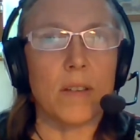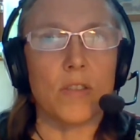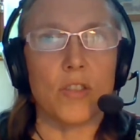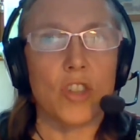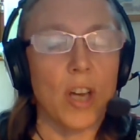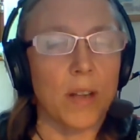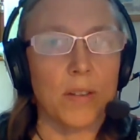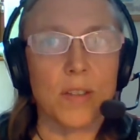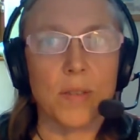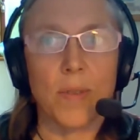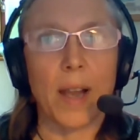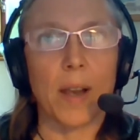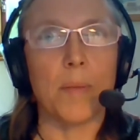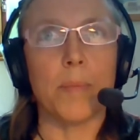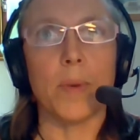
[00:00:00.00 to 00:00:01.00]
child
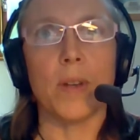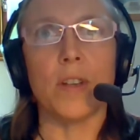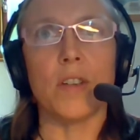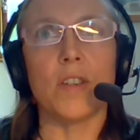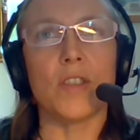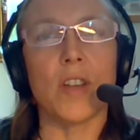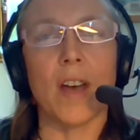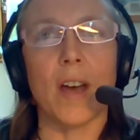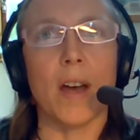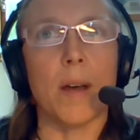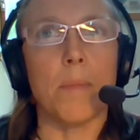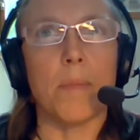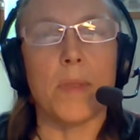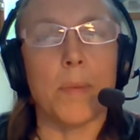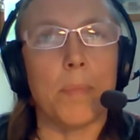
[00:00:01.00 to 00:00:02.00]
development,
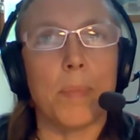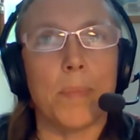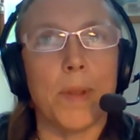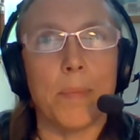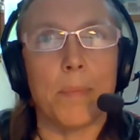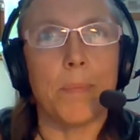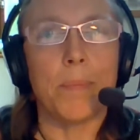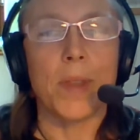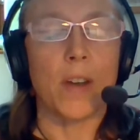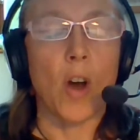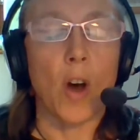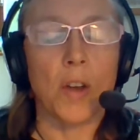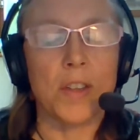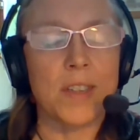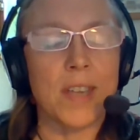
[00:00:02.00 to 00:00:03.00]
the
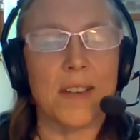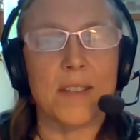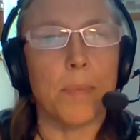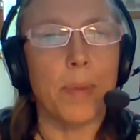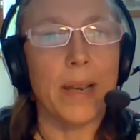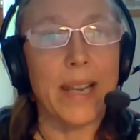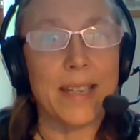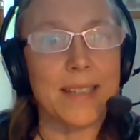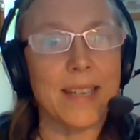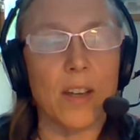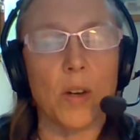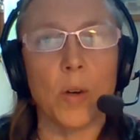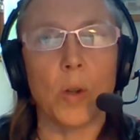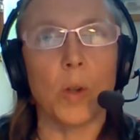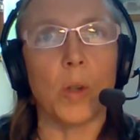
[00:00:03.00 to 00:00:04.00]
context, the
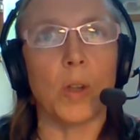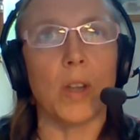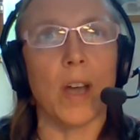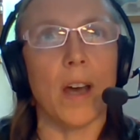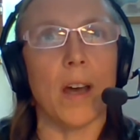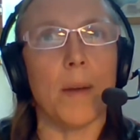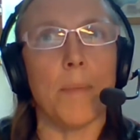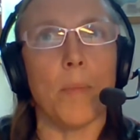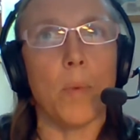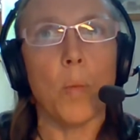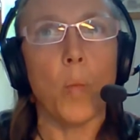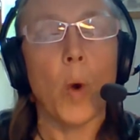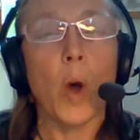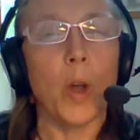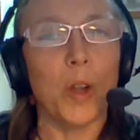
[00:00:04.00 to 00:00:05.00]
political
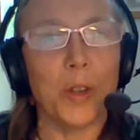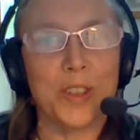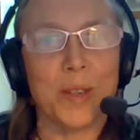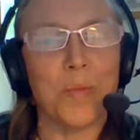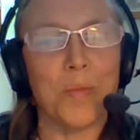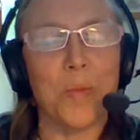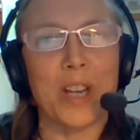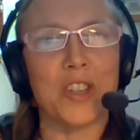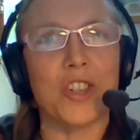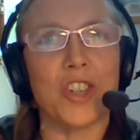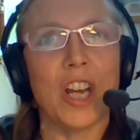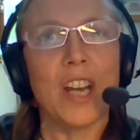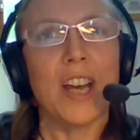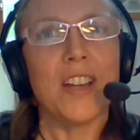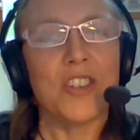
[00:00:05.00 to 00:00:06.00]
world in which
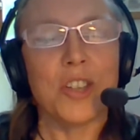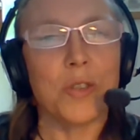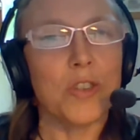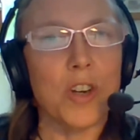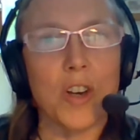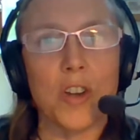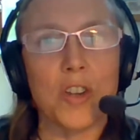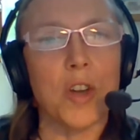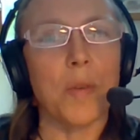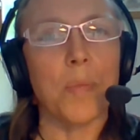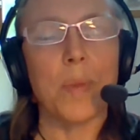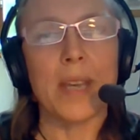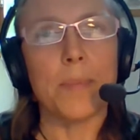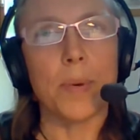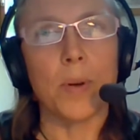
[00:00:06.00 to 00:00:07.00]
children and young
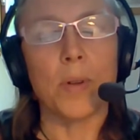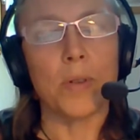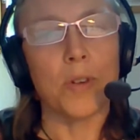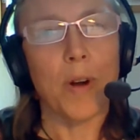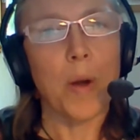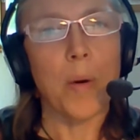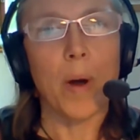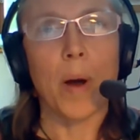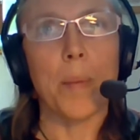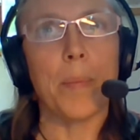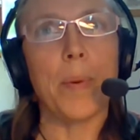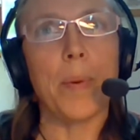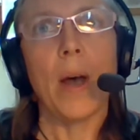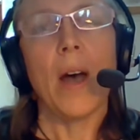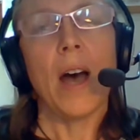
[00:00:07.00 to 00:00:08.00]
people grow
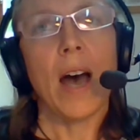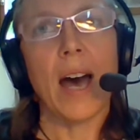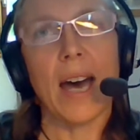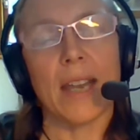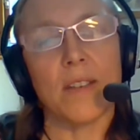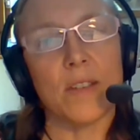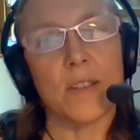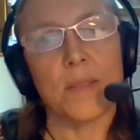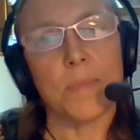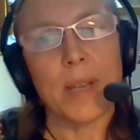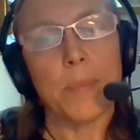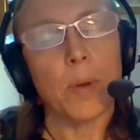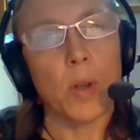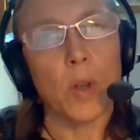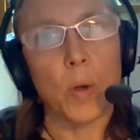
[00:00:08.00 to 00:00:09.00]
up, and
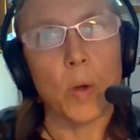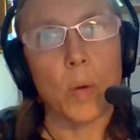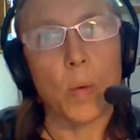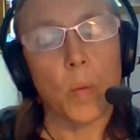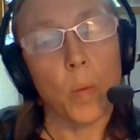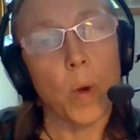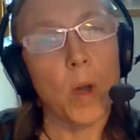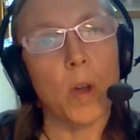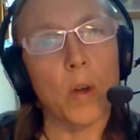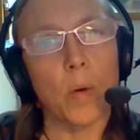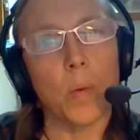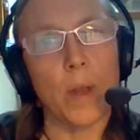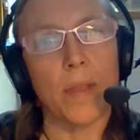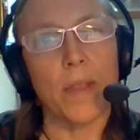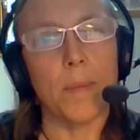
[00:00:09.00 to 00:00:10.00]
people who
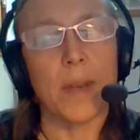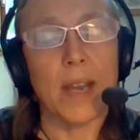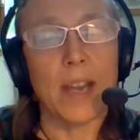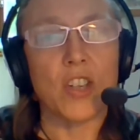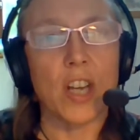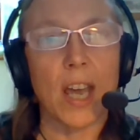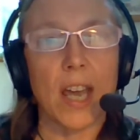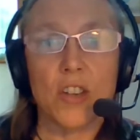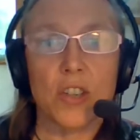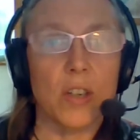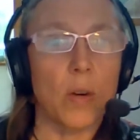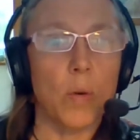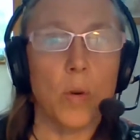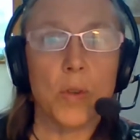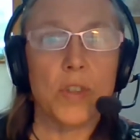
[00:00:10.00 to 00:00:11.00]
work with them in education
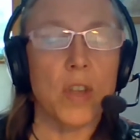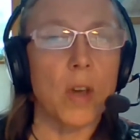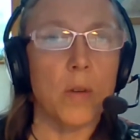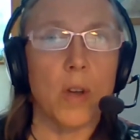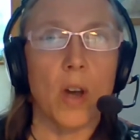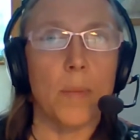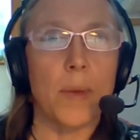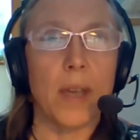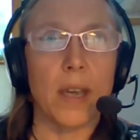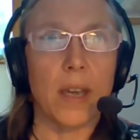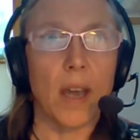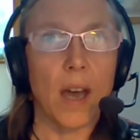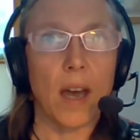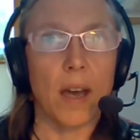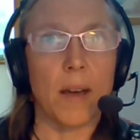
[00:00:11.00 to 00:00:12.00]
are also
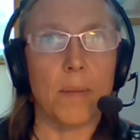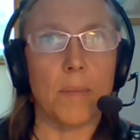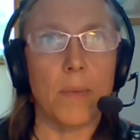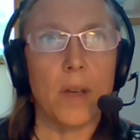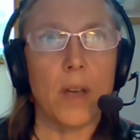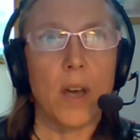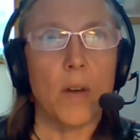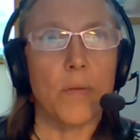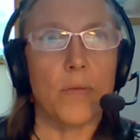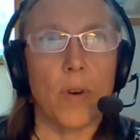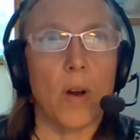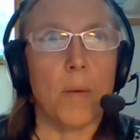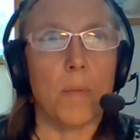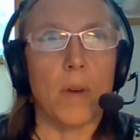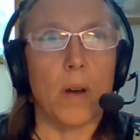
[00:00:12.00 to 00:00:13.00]
coming
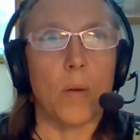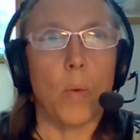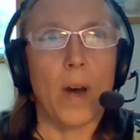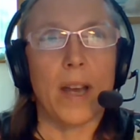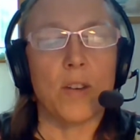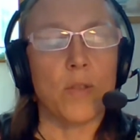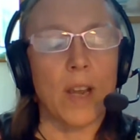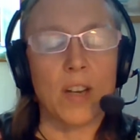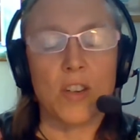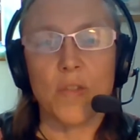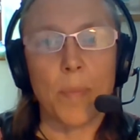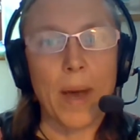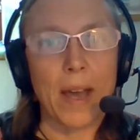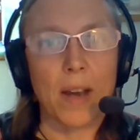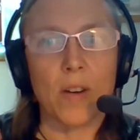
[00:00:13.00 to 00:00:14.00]
from a wide range
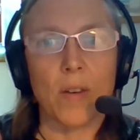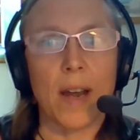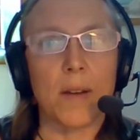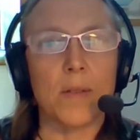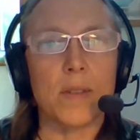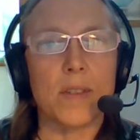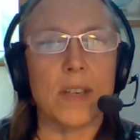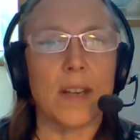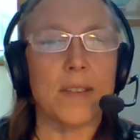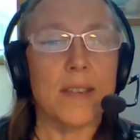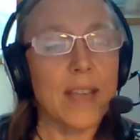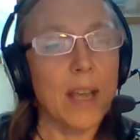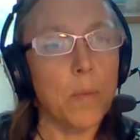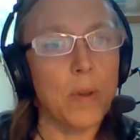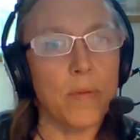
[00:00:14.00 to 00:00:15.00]
of backgrounds. And as I
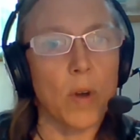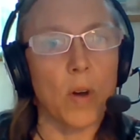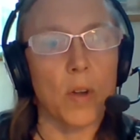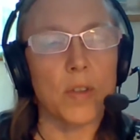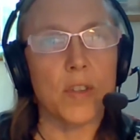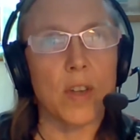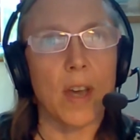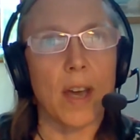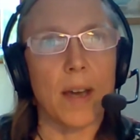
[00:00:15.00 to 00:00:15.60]
say, we've got